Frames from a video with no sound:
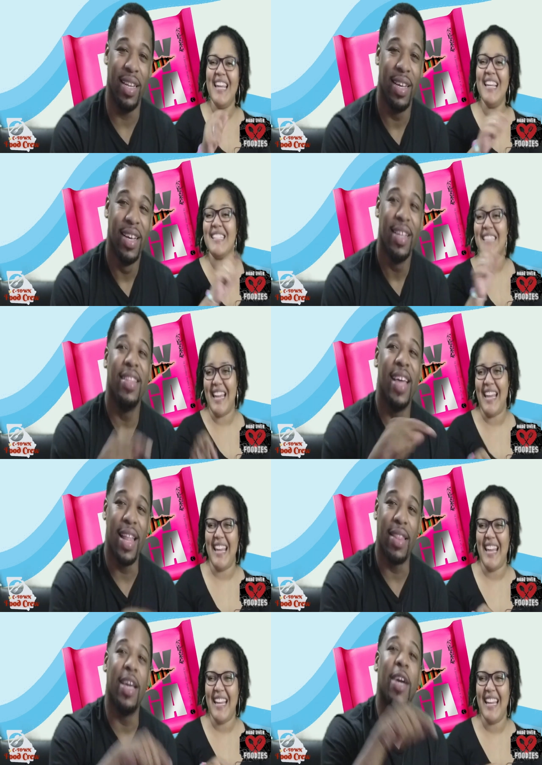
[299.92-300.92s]
Speaker 1: he said
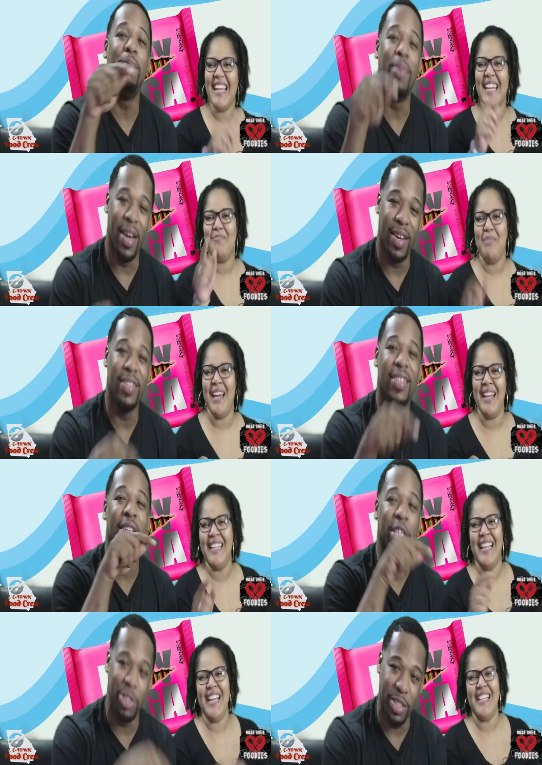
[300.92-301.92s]
that they're better than the